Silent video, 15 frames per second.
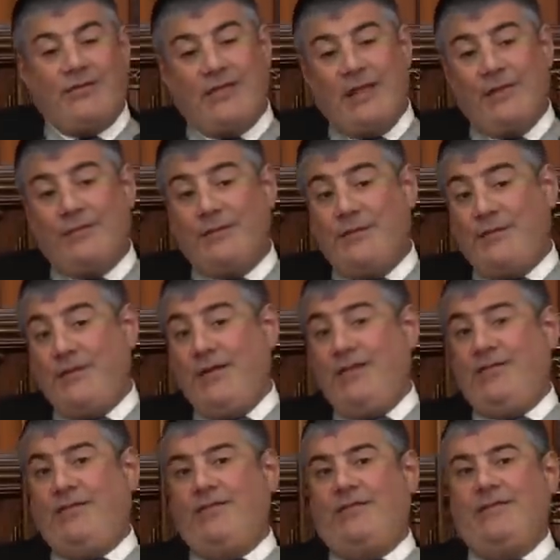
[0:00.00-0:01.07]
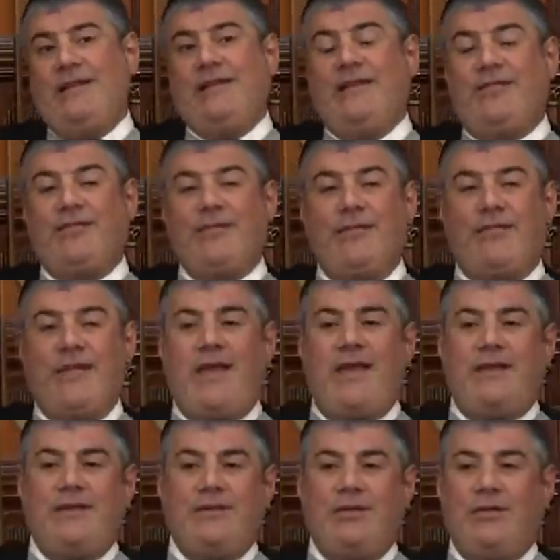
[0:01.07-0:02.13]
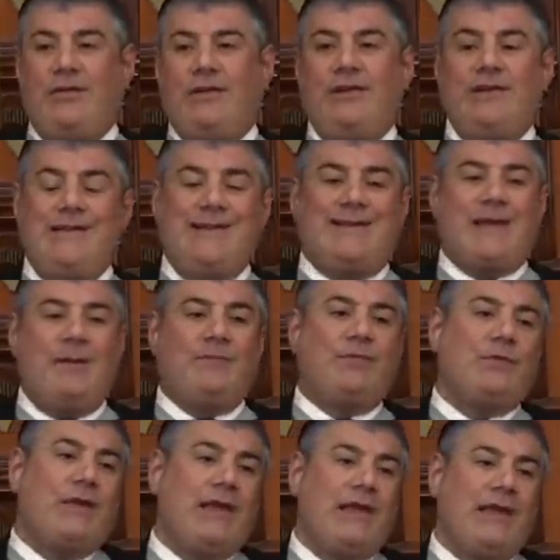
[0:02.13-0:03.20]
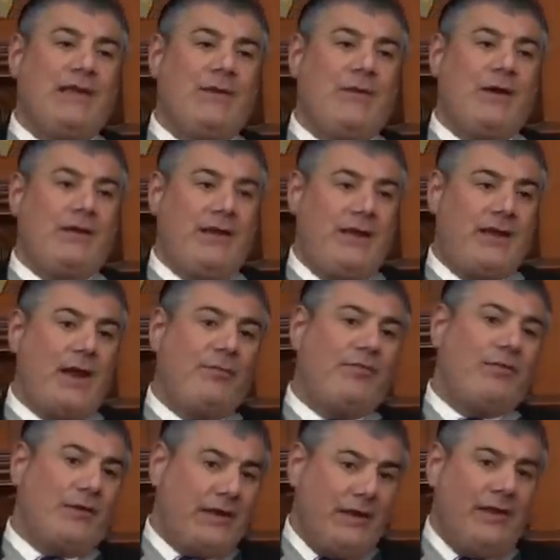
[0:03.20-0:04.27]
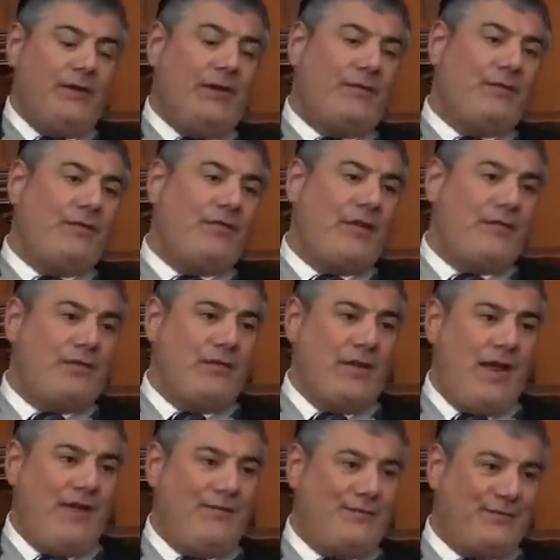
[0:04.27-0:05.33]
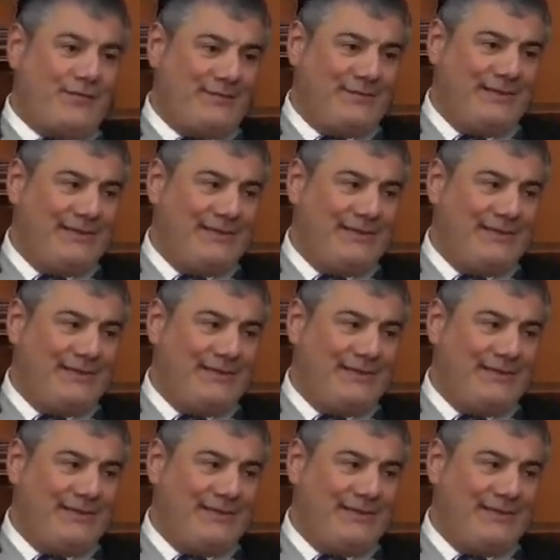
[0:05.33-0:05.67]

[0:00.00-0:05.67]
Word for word: Self-defense is needless to say. You don't, you didn't come to kill anyone. He comes to kill you. You have to save your life.